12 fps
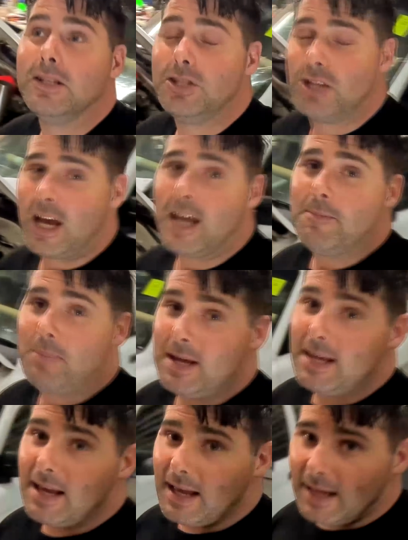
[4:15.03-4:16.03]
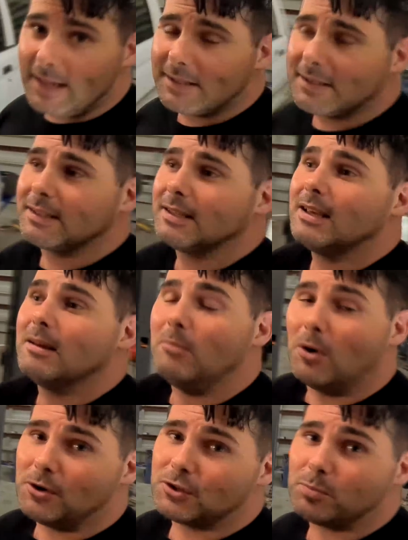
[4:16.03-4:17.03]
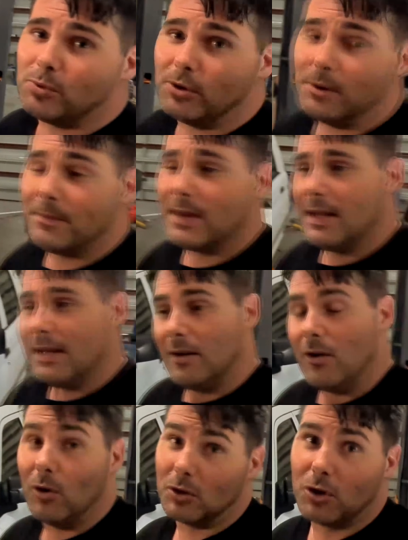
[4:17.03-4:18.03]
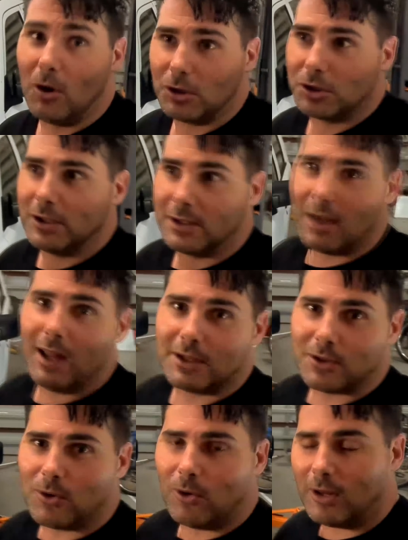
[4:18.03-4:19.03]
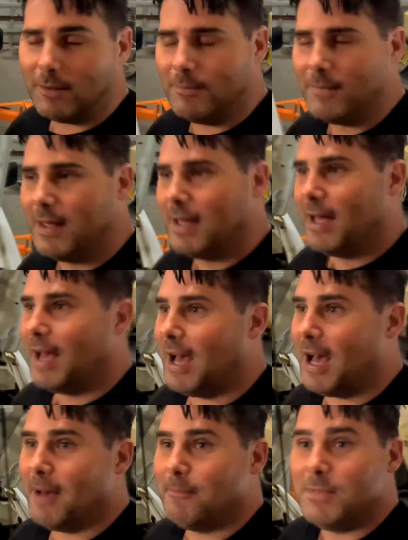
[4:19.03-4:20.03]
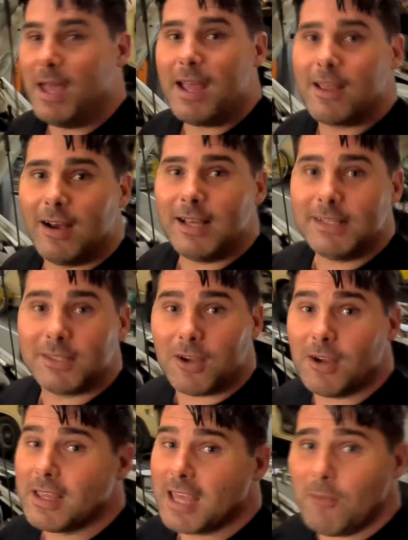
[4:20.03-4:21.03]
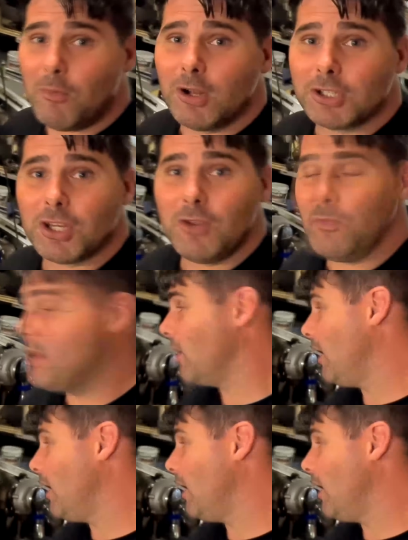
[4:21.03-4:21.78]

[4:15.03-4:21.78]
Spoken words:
JPS-motorsport, or Tosh as I like to call him. Yeah guys, so keep watching. We